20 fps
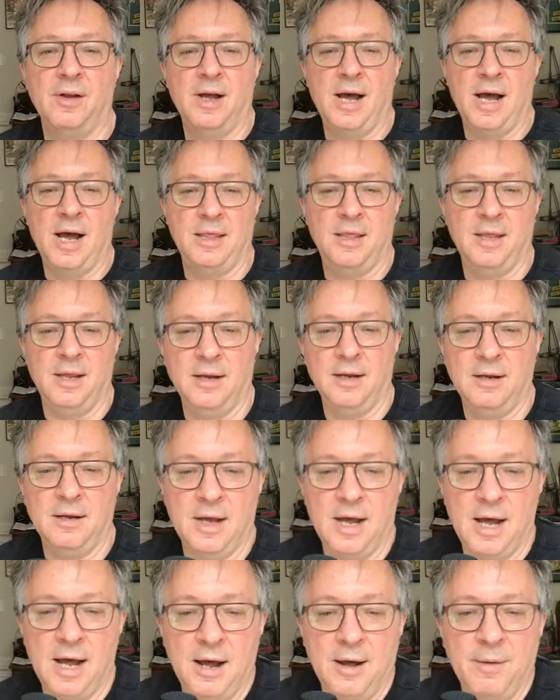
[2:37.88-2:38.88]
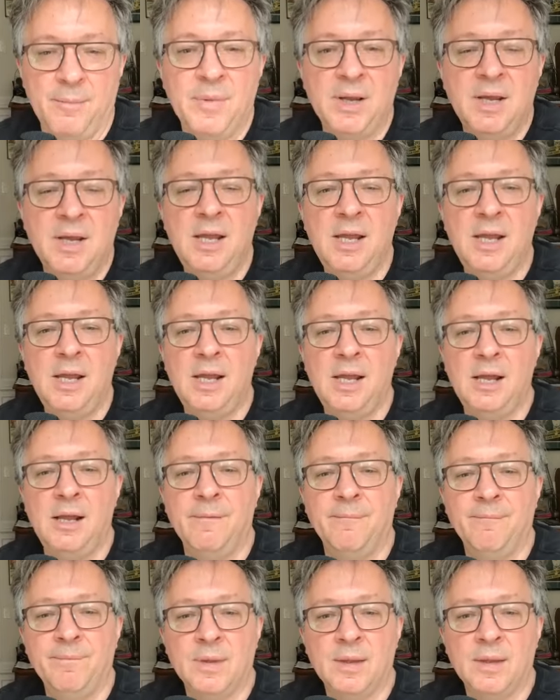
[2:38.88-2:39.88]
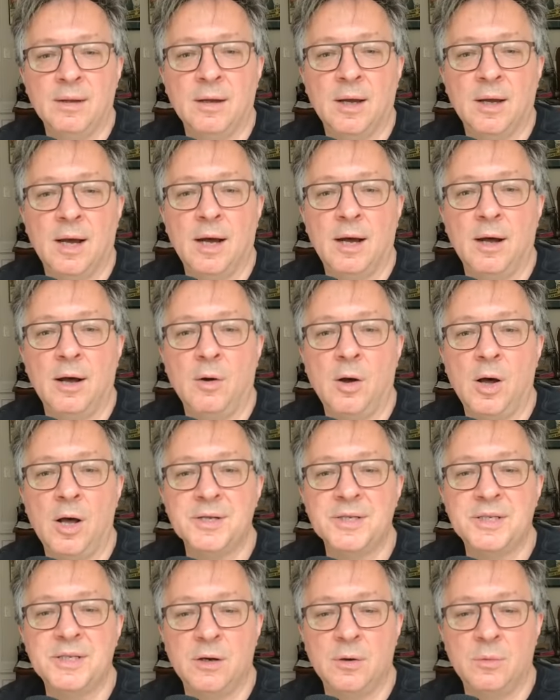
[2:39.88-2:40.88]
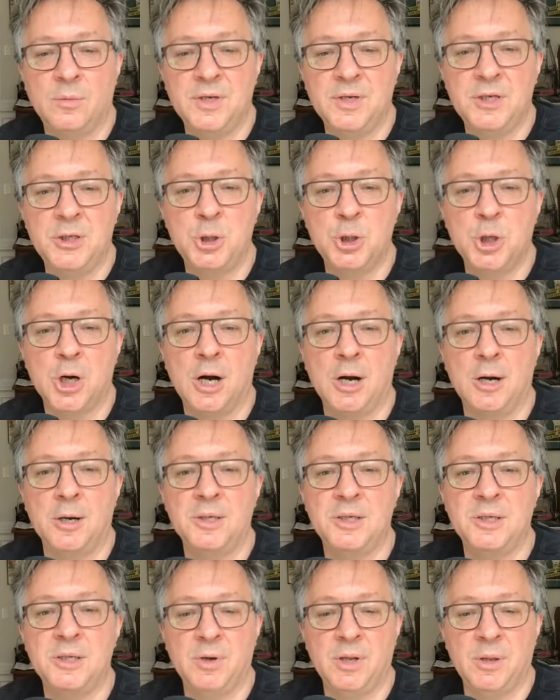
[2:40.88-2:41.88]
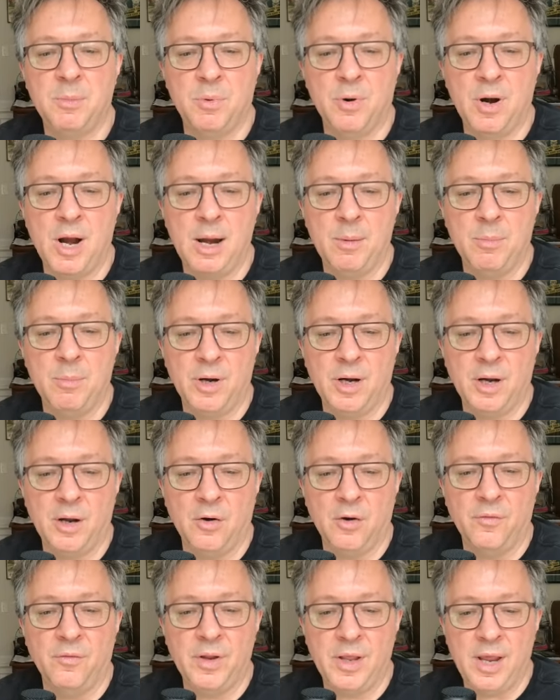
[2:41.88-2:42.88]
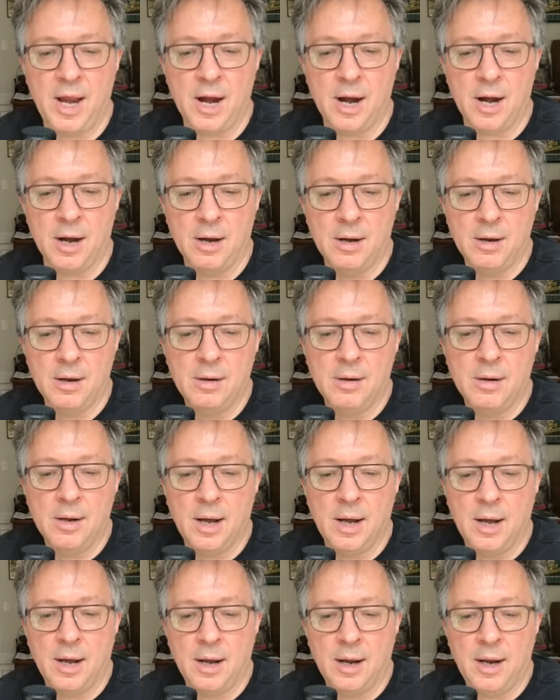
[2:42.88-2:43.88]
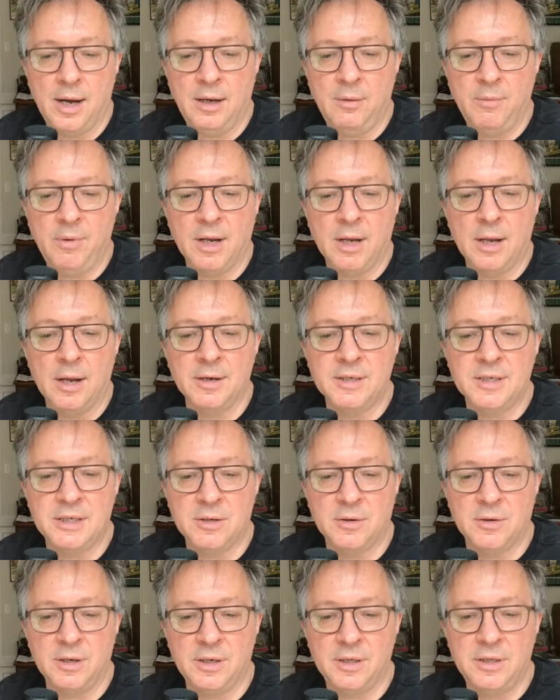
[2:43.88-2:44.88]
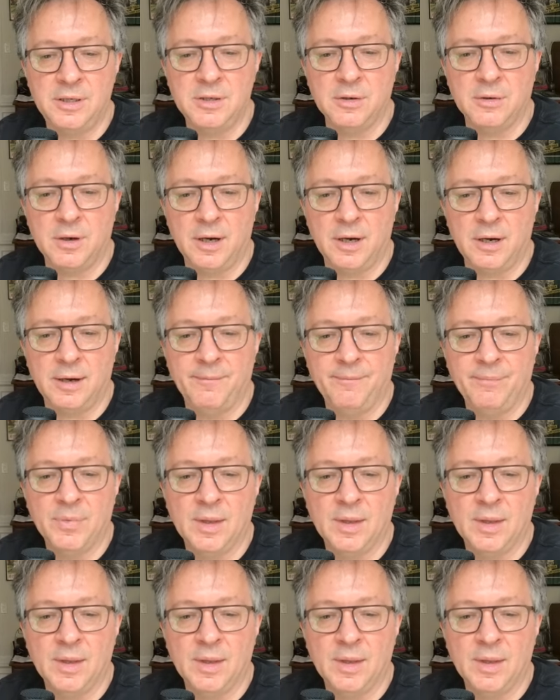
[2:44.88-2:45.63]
I think. He also was charged with bribery over there. Anyway, long story short,